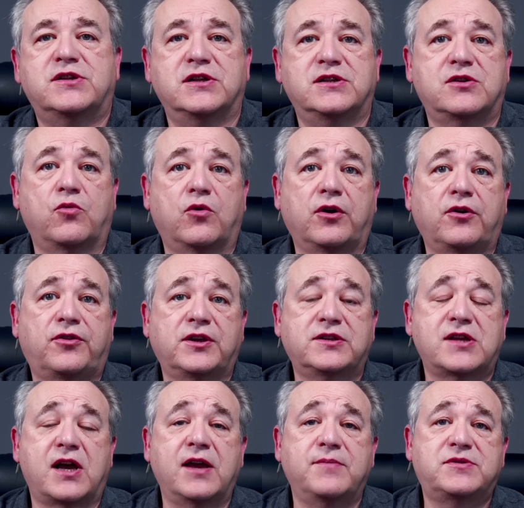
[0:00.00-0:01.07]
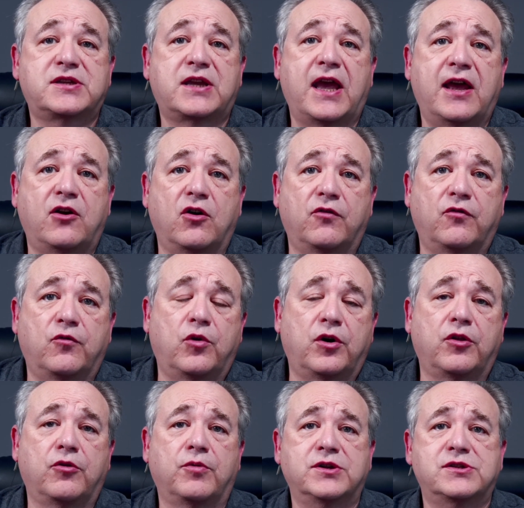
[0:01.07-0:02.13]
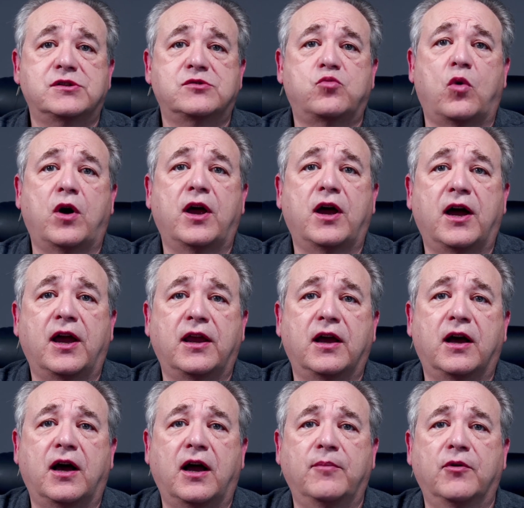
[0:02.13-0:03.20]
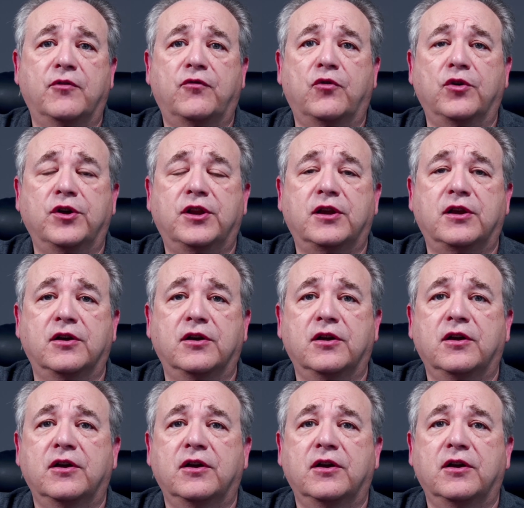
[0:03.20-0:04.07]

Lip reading: So one of the things I'm scared of, and one of the reasons why I'm avoiding